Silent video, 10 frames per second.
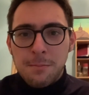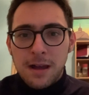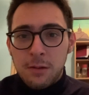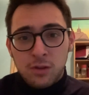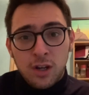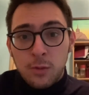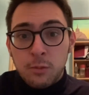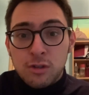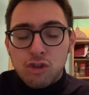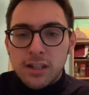
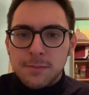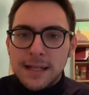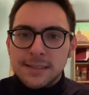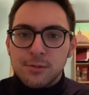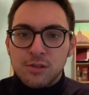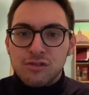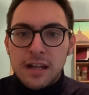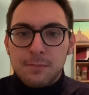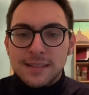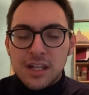We tried to play some
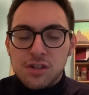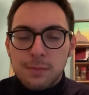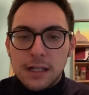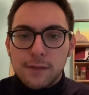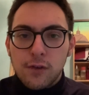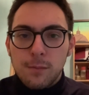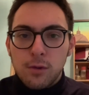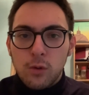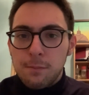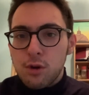great possession-based
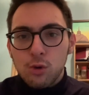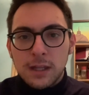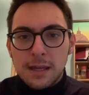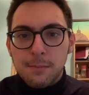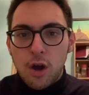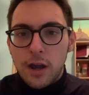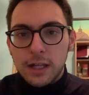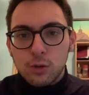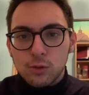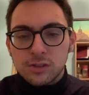football. And Pukki in
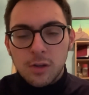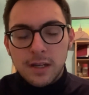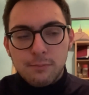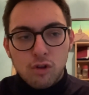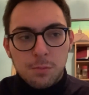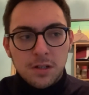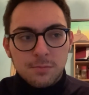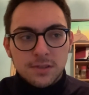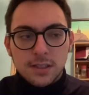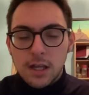behind caused so many
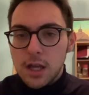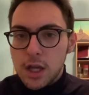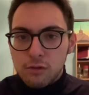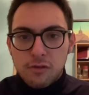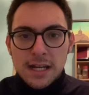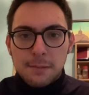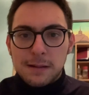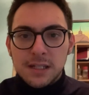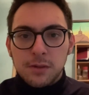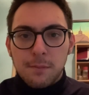problems. Really
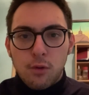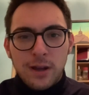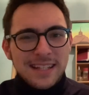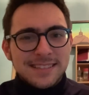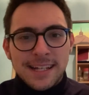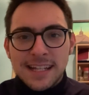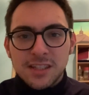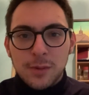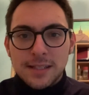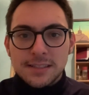pleased with the point. It's the
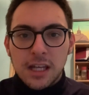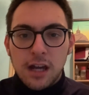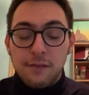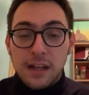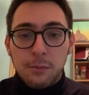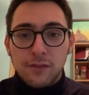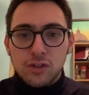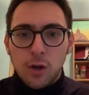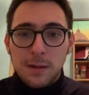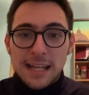least we deserved. And we've
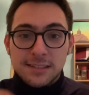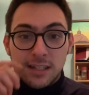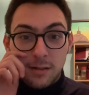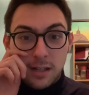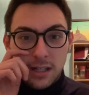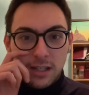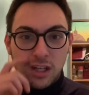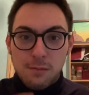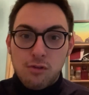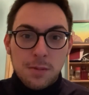stopped Leicester, you
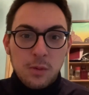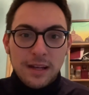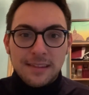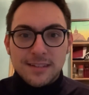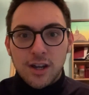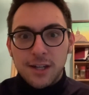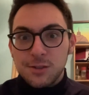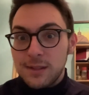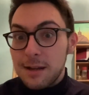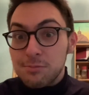know, probably winning the title.
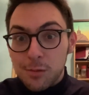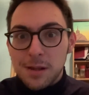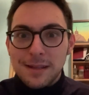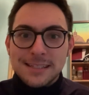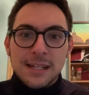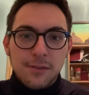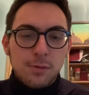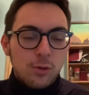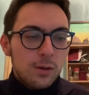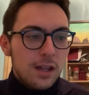And that probably means
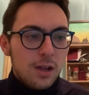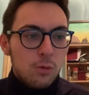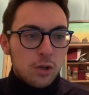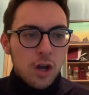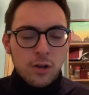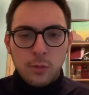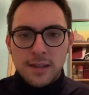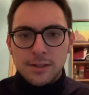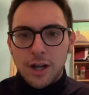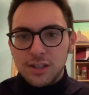Liverpool will go on and win
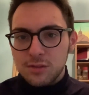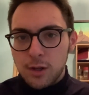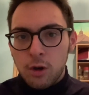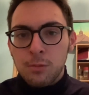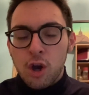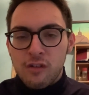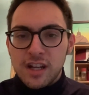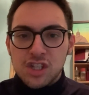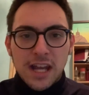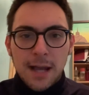the title. But on
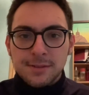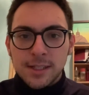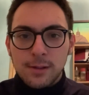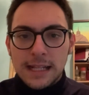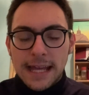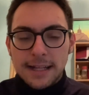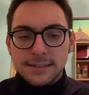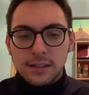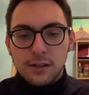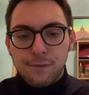Norwich, absolutely
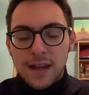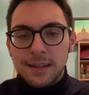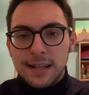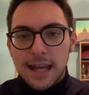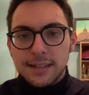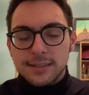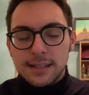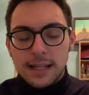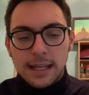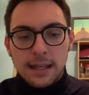excellent. Defended
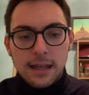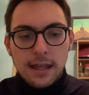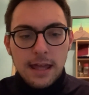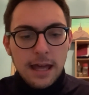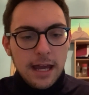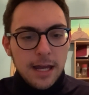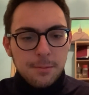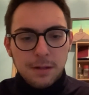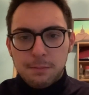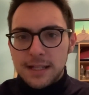excellently.
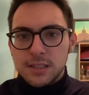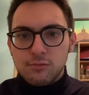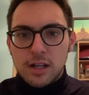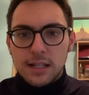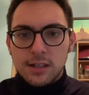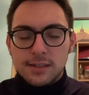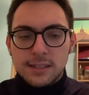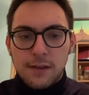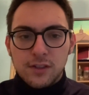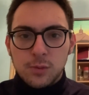And played some really good
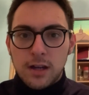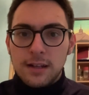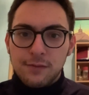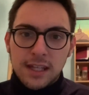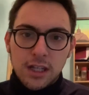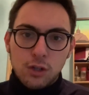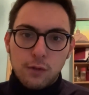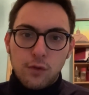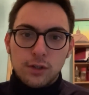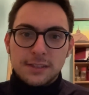stuff as well. I'd love to hear your
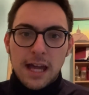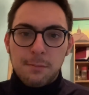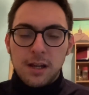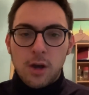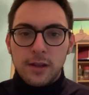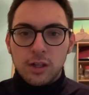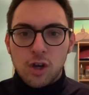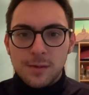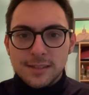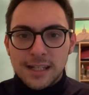thoughts down below in the
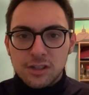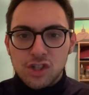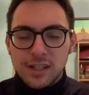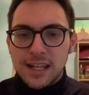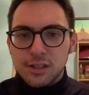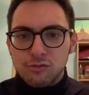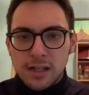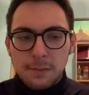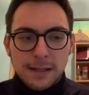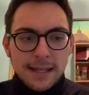comment section. Yes,
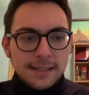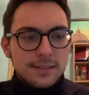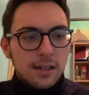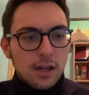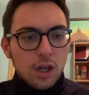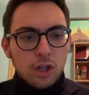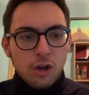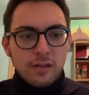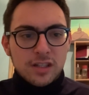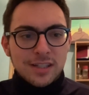really pleased.
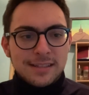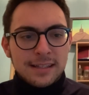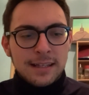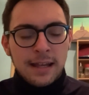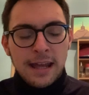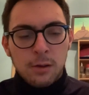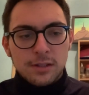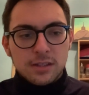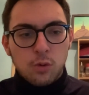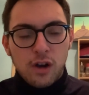Norwich City are now
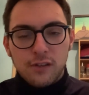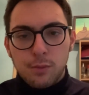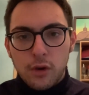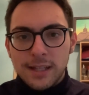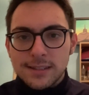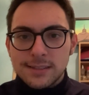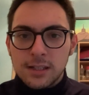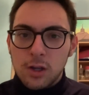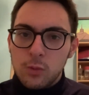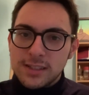on 12 points.
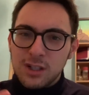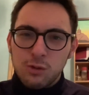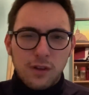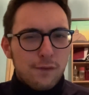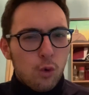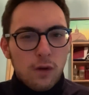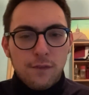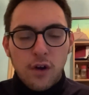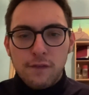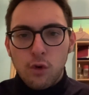We're still four
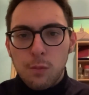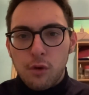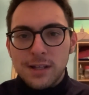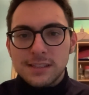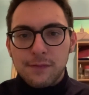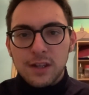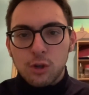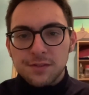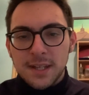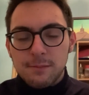points, I think,
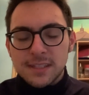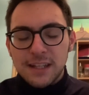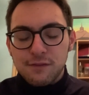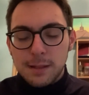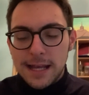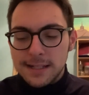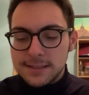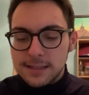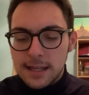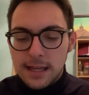off 17th
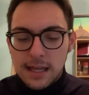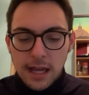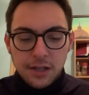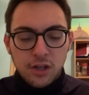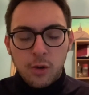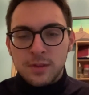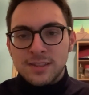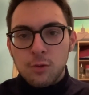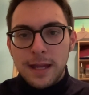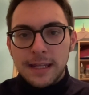place. And, you know, we're
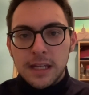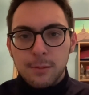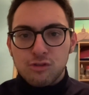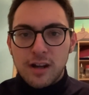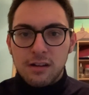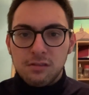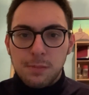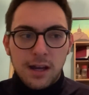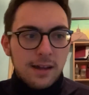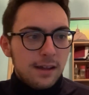still making up ground.
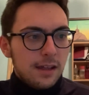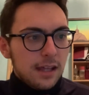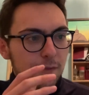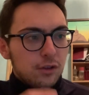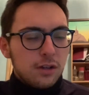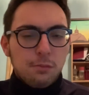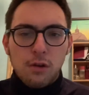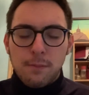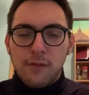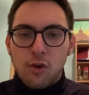But if you can
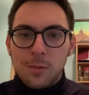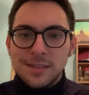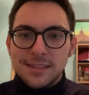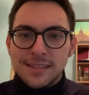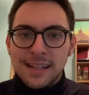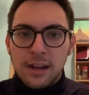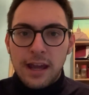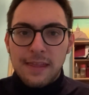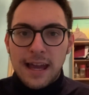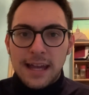put performances in
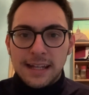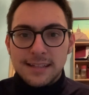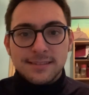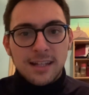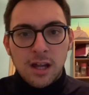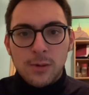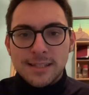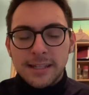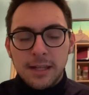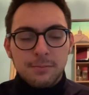like that against the lower
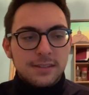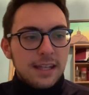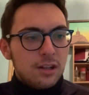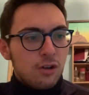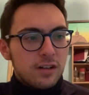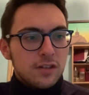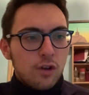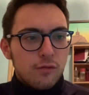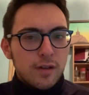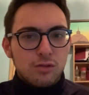teams, then Norwich have
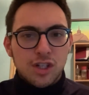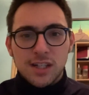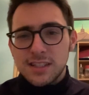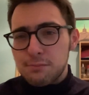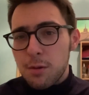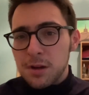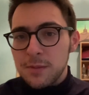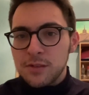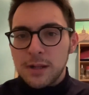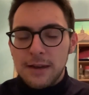got a real chance. The problem
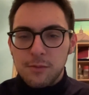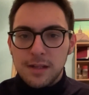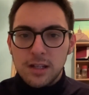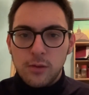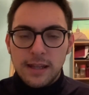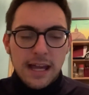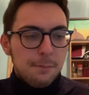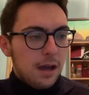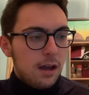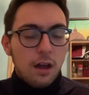is we haven't been doing that.
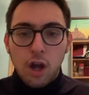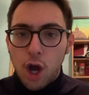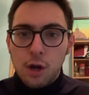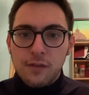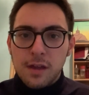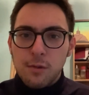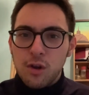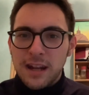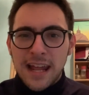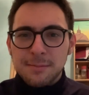But over the
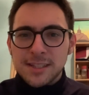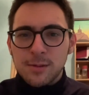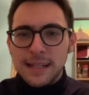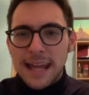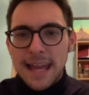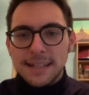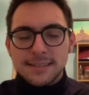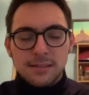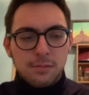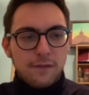moon, an absolutely
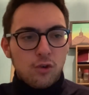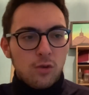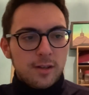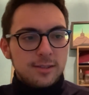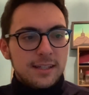excellent performance.